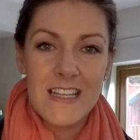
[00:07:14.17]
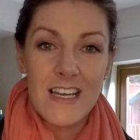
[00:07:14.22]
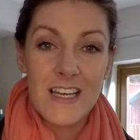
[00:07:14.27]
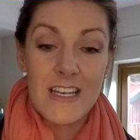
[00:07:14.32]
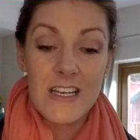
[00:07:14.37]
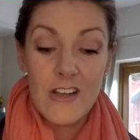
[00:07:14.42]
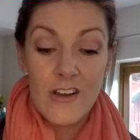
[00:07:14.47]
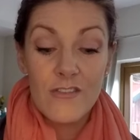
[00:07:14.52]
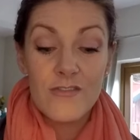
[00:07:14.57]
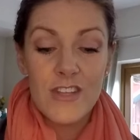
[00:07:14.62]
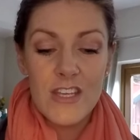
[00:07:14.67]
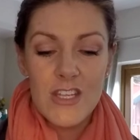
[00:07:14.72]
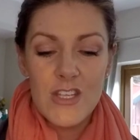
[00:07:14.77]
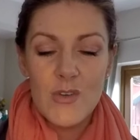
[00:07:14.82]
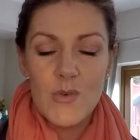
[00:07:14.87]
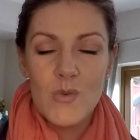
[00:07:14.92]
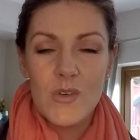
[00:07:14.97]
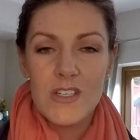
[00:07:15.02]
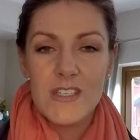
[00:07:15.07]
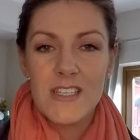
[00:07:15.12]
love that
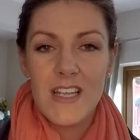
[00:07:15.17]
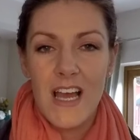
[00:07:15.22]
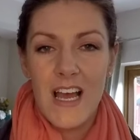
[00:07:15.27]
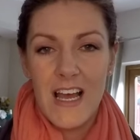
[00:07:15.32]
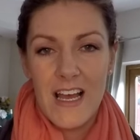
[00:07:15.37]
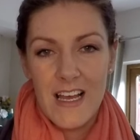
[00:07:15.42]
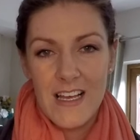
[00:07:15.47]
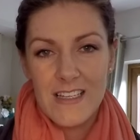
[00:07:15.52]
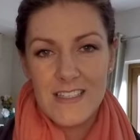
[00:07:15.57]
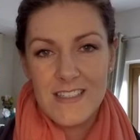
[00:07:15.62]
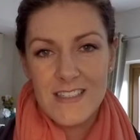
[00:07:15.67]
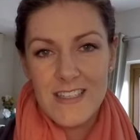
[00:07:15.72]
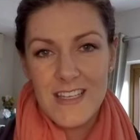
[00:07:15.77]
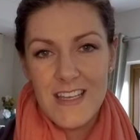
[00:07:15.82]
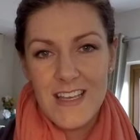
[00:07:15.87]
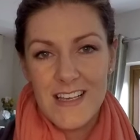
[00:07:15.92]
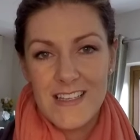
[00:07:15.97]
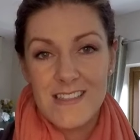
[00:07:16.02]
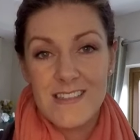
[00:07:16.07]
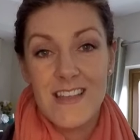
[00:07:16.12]
you would
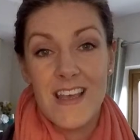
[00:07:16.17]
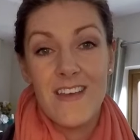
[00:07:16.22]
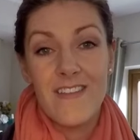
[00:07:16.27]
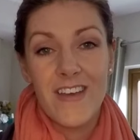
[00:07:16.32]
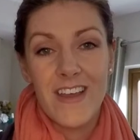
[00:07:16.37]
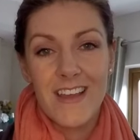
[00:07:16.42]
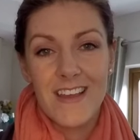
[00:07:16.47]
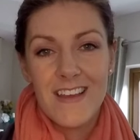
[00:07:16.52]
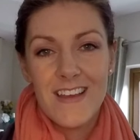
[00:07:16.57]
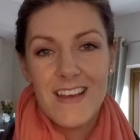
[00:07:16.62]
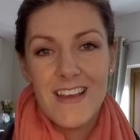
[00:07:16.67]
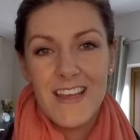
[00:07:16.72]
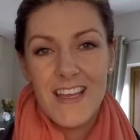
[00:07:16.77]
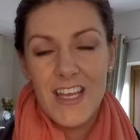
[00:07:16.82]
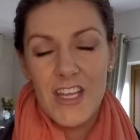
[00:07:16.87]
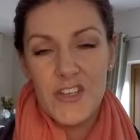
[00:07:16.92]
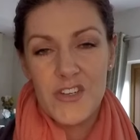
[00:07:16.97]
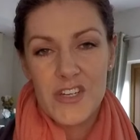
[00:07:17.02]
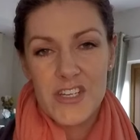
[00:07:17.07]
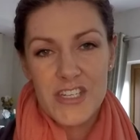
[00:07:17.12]
see a saving
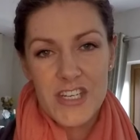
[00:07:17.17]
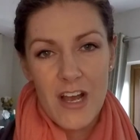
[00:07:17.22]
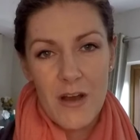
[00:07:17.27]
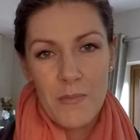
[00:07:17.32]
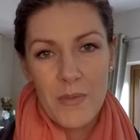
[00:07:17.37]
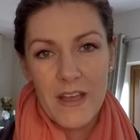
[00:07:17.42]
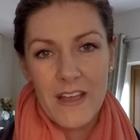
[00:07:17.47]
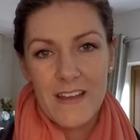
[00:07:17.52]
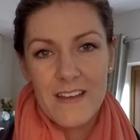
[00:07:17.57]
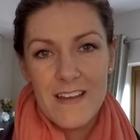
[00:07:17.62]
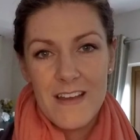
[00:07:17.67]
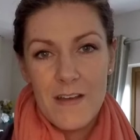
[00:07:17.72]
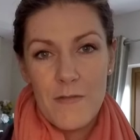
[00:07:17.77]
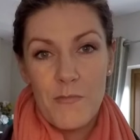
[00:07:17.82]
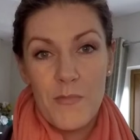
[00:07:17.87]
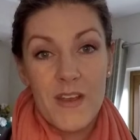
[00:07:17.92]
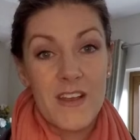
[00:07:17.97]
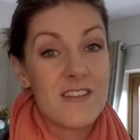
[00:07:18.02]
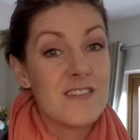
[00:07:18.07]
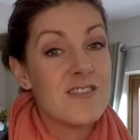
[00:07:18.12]
in your shopping,
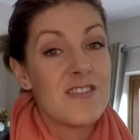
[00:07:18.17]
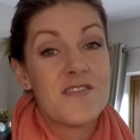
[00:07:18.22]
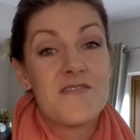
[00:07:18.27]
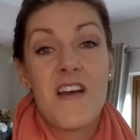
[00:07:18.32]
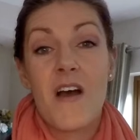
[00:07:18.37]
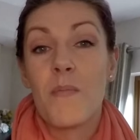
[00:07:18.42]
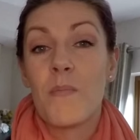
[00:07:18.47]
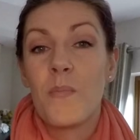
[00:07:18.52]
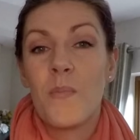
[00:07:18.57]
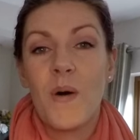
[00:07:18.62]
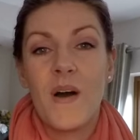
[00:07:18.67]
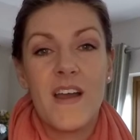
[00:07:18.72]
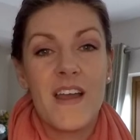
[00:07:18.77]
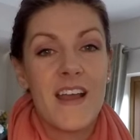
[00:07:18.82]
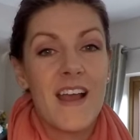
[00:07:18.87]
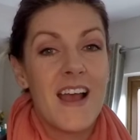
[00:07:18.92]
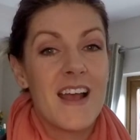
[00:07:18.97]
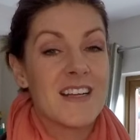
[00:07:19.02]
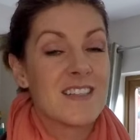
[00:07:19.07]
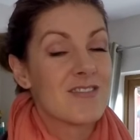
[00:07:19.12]
because you're not
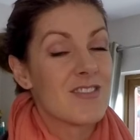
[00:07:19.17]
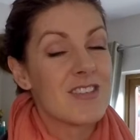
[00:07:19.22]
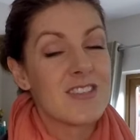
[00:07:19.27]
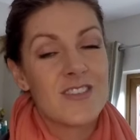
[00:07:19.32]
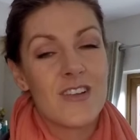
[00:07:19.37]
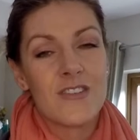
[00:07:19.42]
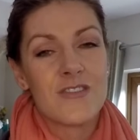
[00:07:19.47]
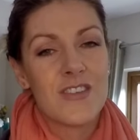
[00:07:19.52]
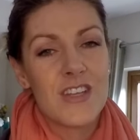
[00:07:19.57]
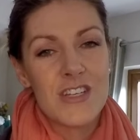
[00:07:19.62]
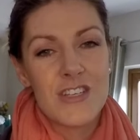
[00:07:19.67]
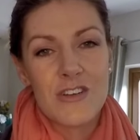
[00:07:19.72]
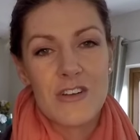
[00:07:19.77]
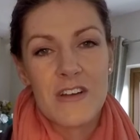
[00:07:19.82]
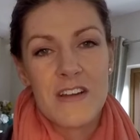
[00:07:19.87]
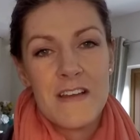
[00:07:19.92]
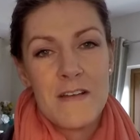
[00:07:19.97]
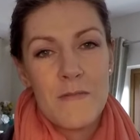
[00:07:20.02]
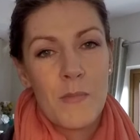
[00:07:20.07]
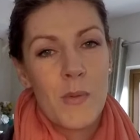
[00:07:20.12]
buying extra stuff that you're
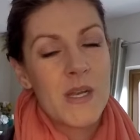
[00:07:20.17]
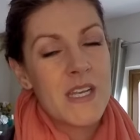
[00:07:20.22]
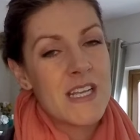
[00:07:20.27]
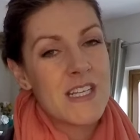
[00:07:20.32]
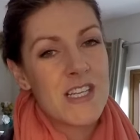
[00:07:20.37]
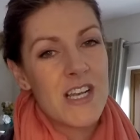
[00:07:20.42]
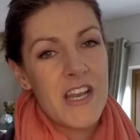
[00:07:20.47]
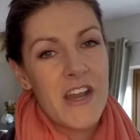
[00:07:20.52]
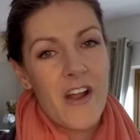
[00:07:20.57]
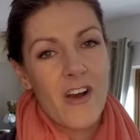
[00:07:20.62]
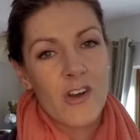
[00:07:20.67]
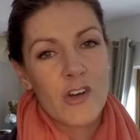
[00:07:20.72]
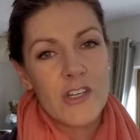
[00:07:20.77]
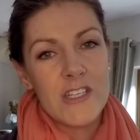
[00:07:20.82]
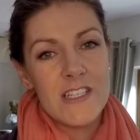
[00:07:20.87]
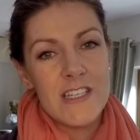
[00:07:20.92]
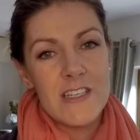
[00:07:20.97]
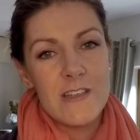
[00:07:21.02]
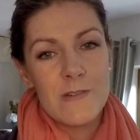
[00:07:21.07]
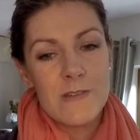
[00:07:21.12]
potentially not going
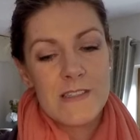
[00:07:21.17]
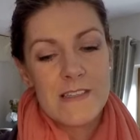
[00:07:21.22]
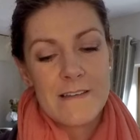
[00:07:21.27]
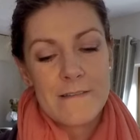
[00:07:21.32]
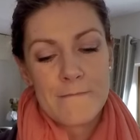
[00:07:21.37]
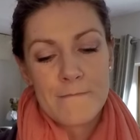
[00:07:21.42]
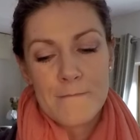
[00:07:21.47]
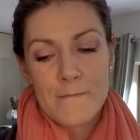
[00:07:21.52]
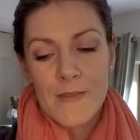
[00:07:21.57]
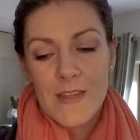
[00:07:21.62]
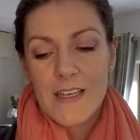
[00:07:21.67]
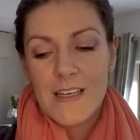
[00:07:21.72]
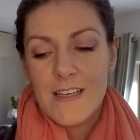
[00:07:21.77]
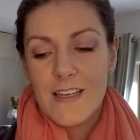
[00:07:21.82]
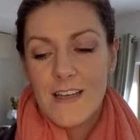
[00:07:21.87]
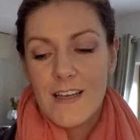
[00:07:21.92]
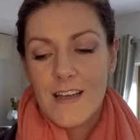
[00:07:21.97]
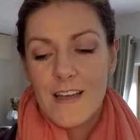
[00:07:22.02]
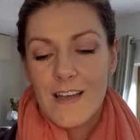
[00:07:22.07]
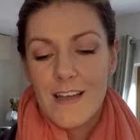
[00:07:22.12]
to use.
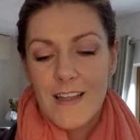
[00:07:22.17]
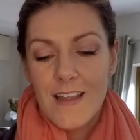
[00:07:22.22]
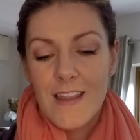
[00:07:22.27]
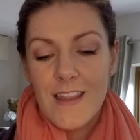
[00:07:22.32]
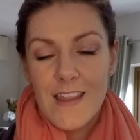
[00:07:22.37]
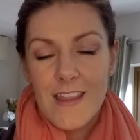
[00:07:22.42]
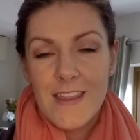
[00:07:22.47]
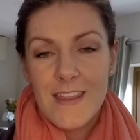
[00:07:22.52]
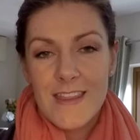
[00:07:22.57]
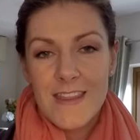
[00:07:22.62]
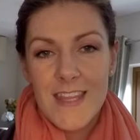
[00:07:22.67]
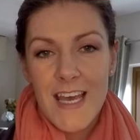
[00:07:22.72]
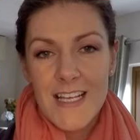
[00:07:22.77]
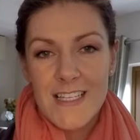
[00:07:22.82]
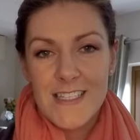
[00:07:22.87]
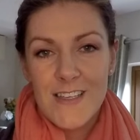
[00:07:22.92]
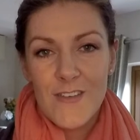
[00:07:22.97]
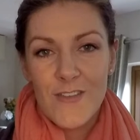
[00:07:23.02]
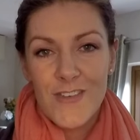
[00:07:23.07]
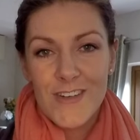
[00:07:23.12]

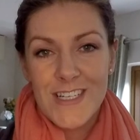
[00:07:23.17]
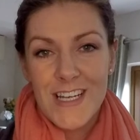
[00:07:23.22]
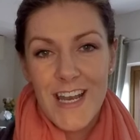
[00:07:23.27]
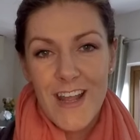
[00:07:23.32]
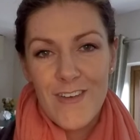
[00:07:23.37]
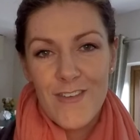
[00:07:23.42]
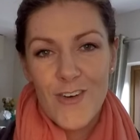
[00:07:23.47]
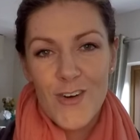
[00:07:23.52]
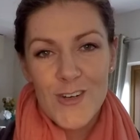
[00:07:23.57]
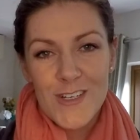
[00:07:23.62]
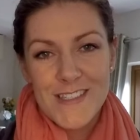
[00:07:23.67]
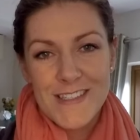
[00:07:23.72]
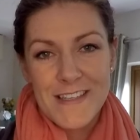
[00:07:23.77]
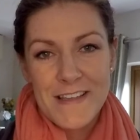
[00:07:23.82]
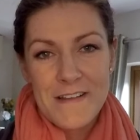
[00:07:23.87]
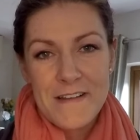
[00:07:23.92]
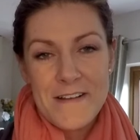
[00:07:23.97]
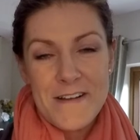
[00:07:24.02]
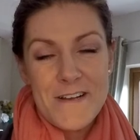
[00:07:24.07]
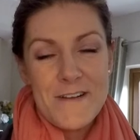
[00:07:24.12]
That's it for today, folks.
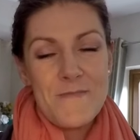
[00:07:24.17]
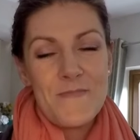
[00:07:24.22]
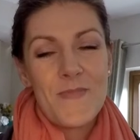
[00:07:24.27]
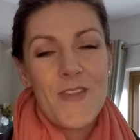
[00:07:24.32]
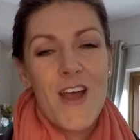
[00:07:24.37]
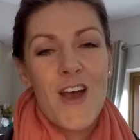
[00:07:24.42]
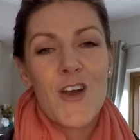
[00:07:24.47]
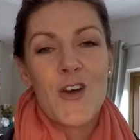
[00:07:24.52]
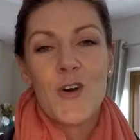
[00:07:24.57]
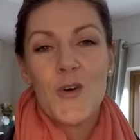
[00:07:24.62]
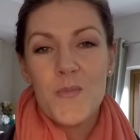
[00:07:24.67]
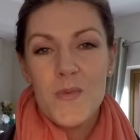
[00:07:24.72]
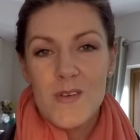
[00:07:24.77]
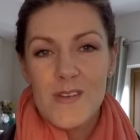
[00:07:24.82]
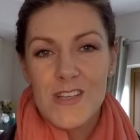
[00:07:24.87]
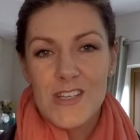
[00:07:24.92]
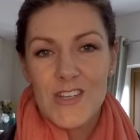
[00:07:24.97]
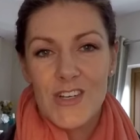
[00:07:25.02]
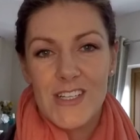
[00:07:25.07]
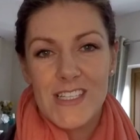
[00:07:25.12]
I hope you
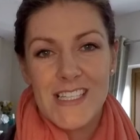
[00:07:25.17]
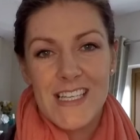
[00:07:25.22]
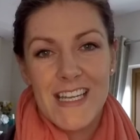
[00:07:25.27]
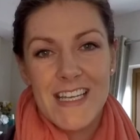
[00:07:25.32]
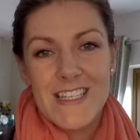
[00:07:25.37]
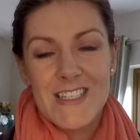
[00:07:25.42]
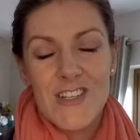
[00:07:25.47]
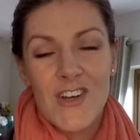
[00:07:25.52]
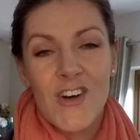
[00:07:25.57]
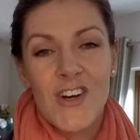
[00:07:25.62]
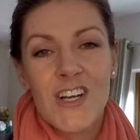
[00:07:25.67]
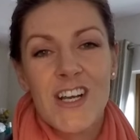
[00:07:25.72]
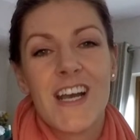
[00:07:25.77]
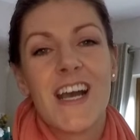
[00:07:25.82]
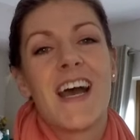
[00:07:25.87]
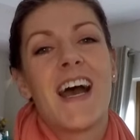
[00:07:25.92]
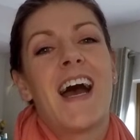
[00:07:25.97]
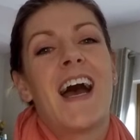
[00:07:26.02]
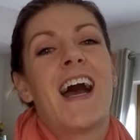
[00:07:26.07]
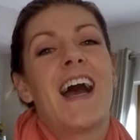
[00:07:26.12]
enjoyed today's talk,
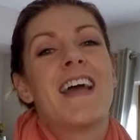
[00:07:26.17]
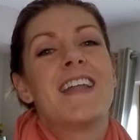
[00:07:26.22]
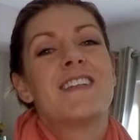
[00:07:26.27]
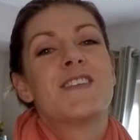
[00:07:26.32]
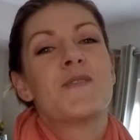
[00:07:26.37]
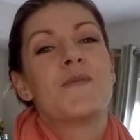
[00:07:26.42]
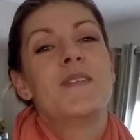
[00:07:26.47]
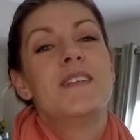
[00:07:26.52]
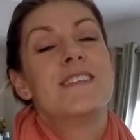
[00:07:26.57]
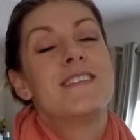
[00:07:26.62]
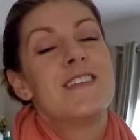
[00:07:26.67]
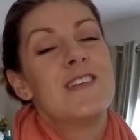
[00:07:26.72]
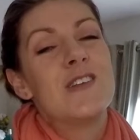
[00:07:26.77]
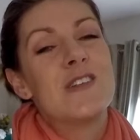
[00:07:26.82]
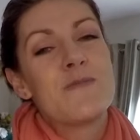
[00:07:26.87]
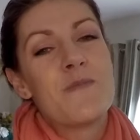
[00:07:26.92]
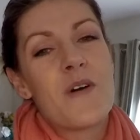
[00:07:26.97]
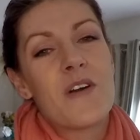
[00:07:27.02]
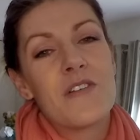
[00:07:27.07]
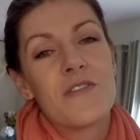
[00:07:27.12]
and we'll see you
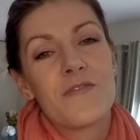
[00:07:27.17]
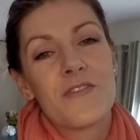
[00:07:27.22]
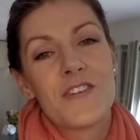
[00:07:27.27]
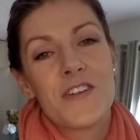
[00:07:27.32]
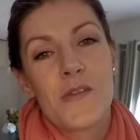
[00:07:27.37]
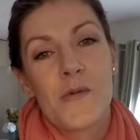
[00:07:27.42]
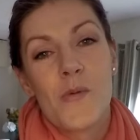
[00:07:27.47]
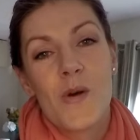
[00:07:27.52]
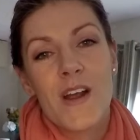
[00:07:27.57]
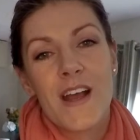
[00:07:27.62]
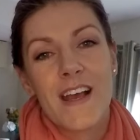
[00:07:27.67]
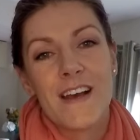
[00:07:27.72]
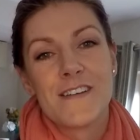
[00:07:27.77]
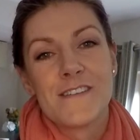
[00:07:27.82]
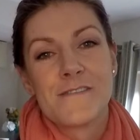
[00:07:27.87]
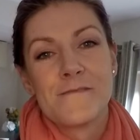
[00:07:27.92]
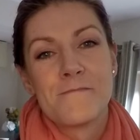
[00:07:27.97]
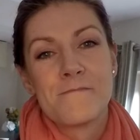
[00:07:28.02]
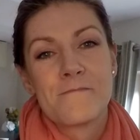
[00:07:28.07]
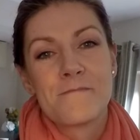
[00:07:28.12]
tomorrow for another workout.
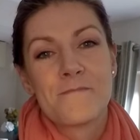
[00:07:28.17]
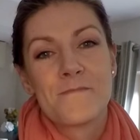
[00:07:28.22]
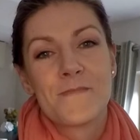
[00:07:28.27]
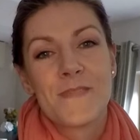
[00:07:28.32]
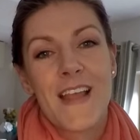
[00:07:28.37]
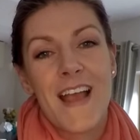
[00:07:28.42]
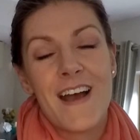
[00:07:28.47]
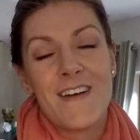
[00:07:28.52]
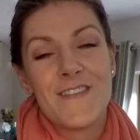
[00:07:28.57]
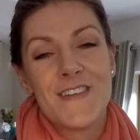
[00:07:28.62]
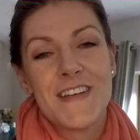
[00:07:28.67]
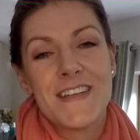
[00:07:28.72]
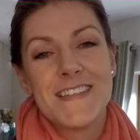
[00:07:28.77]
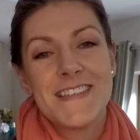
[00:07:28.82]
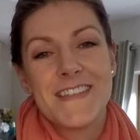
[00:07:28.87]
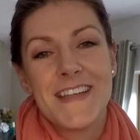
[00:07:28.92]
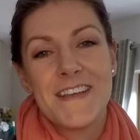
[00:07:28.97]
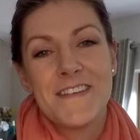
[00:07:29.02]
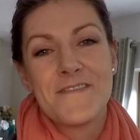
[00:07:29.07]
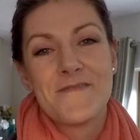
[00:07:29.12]
Have a nice
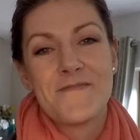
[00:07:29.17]
day.